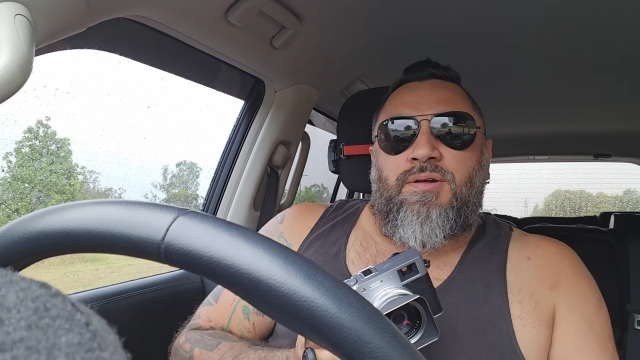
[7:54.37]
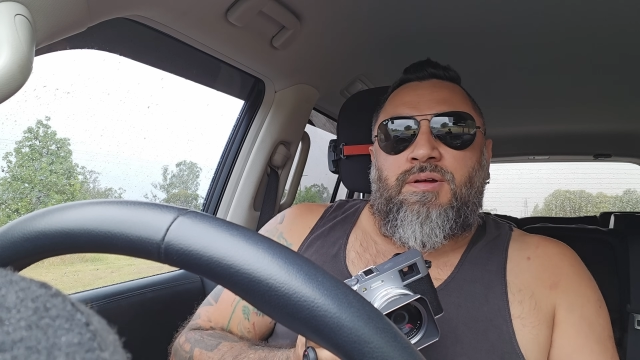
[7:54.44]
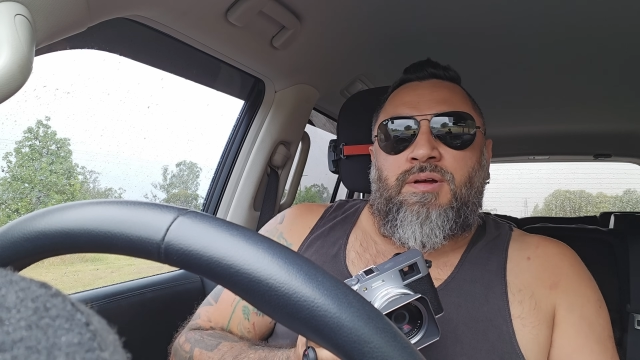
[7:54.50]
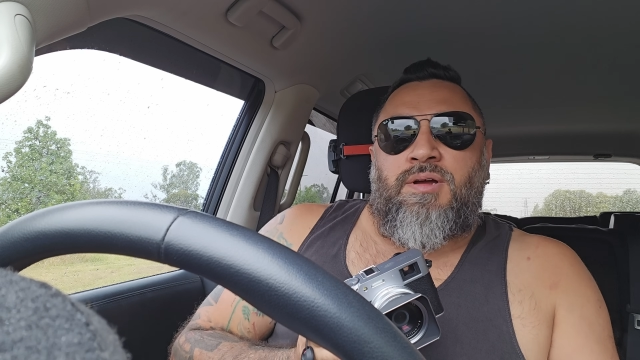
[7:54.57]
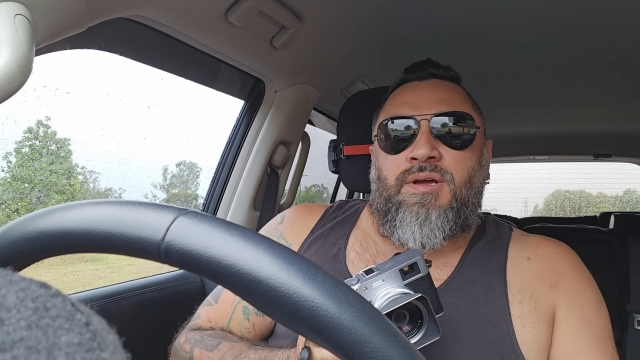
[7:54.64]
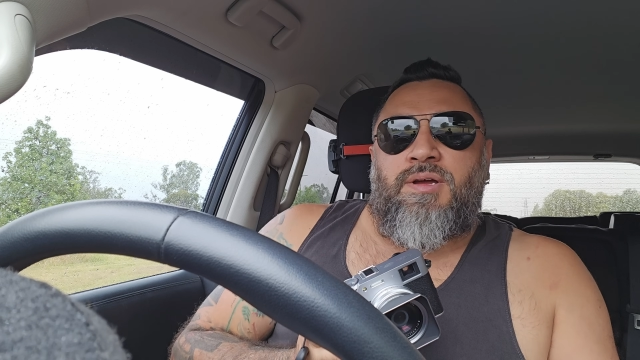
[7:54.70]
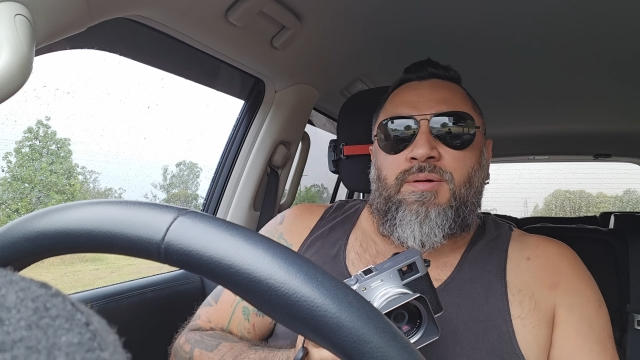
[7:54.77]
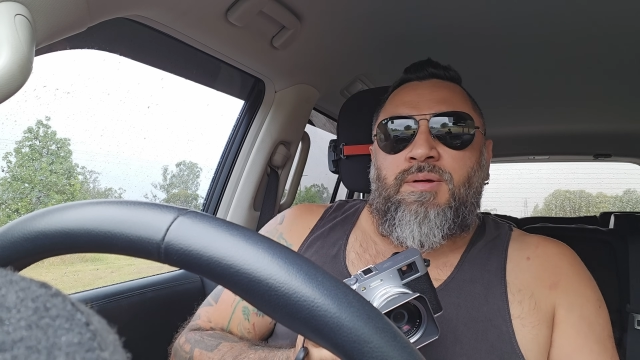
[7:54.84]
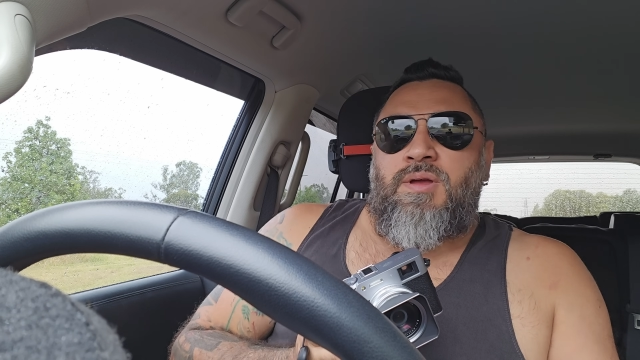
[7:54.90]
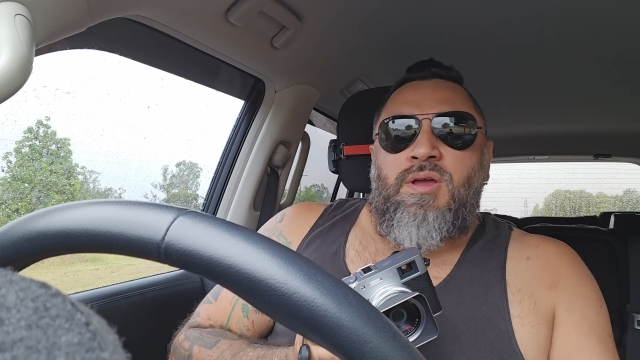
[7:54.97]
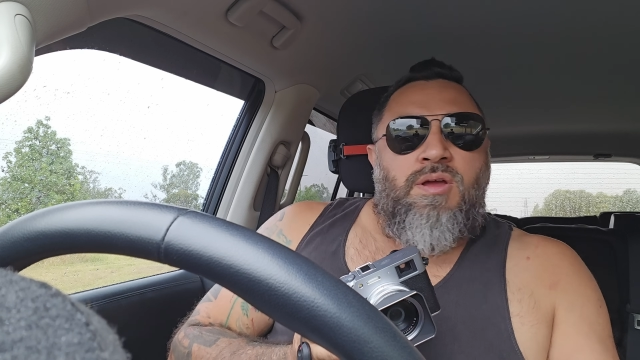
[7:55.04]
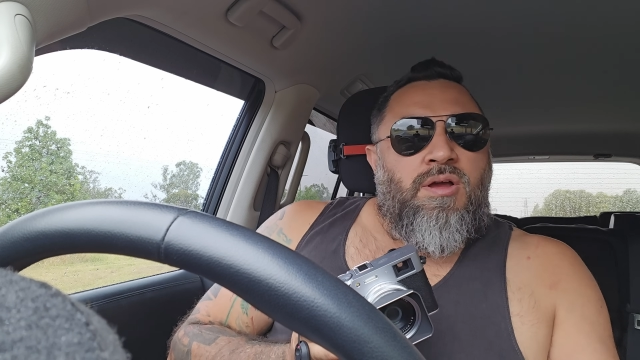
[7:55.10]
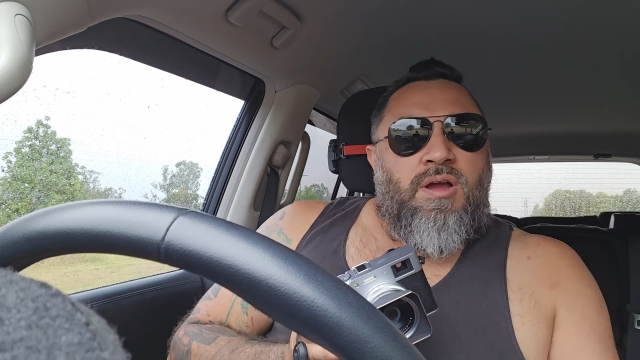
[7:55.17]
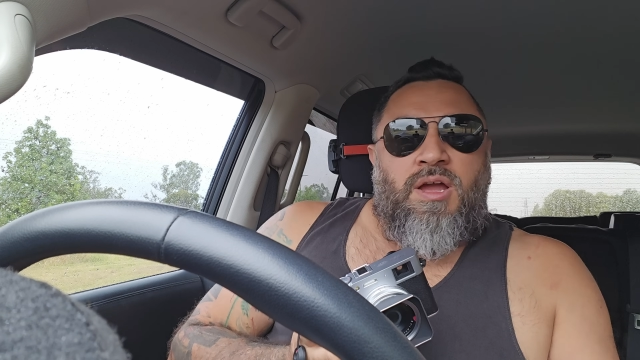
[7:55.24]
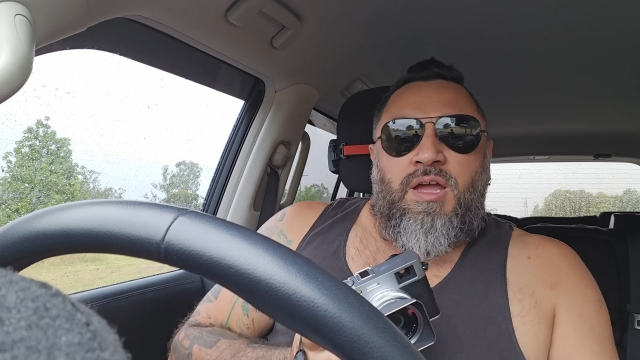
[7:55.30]
I
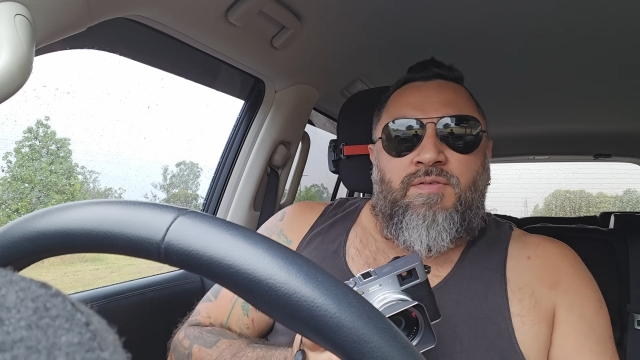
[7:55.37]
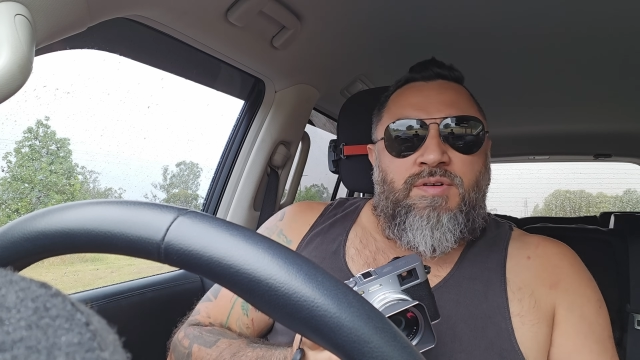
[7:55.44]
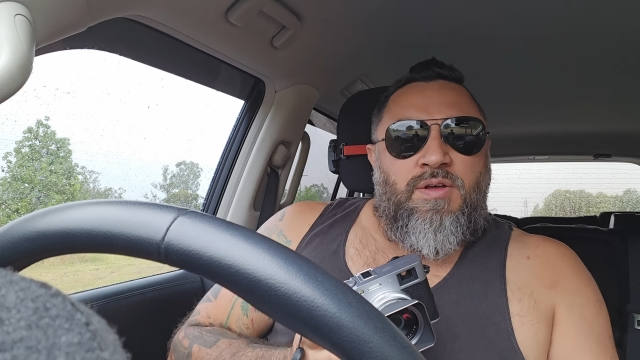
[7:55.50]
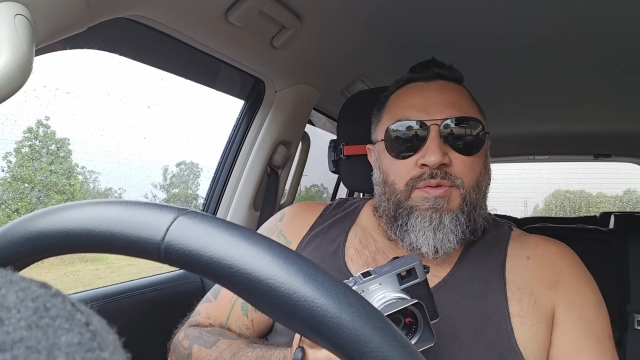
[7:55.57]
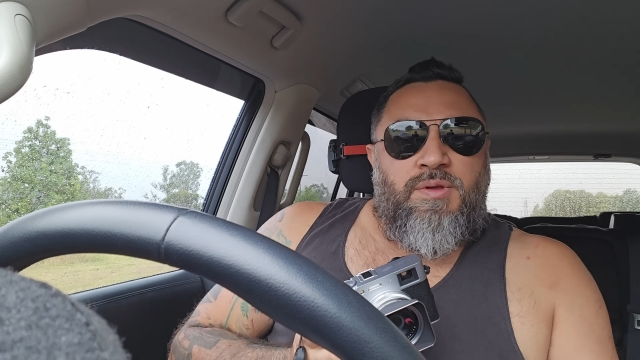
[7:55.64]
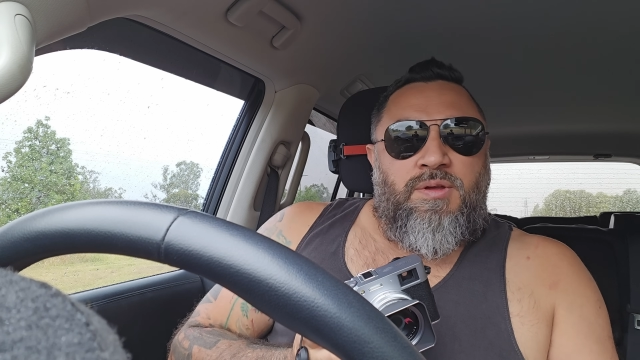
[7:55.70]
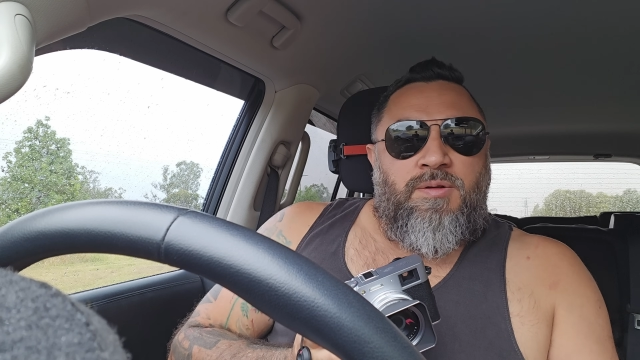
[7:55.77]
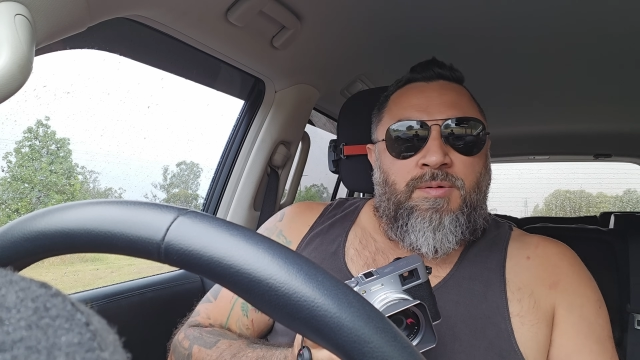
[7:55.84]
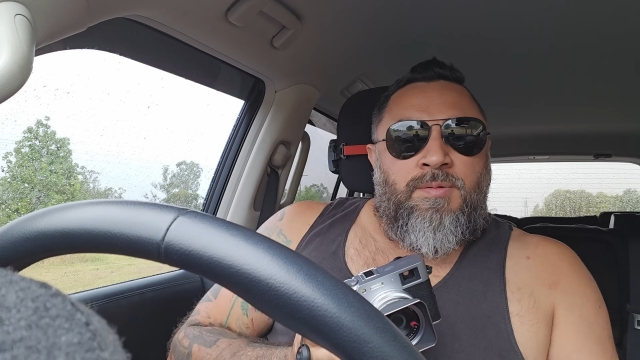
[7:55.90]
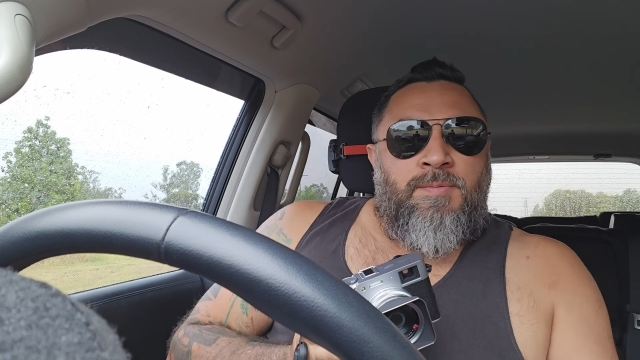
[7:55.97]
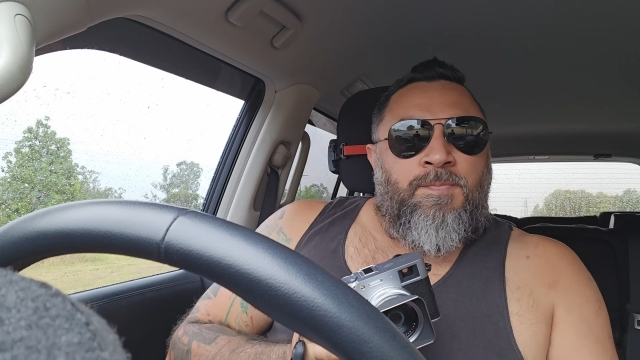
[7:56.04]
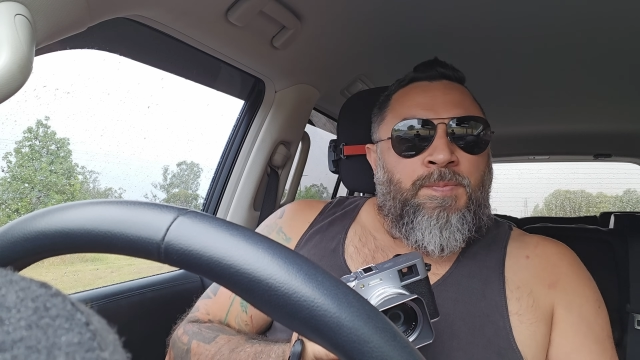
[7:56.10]
have nothing